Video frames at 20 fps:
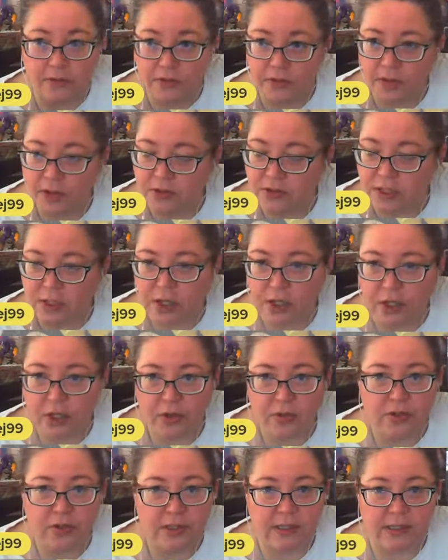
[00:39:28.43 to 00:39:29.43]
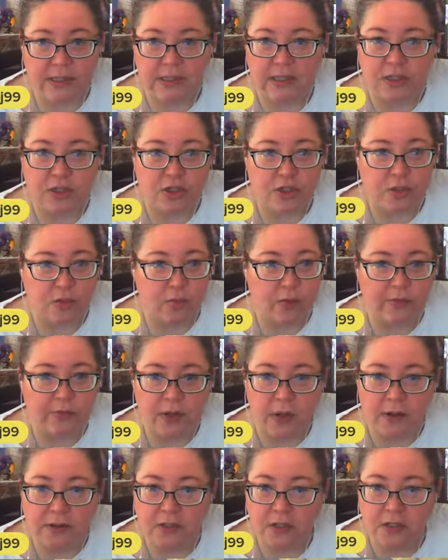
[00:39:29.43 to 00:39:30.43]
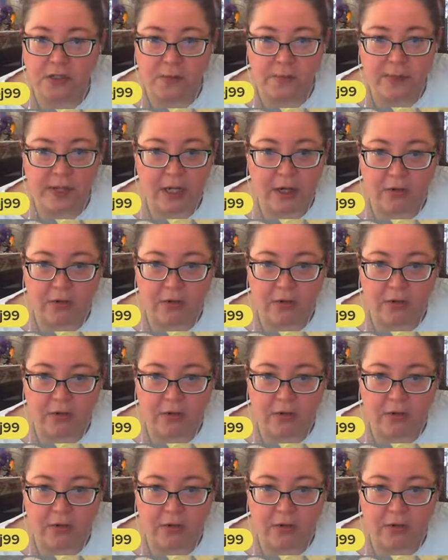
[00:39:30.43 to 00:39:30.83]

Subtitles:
There's a huge distinction. We've talked to so many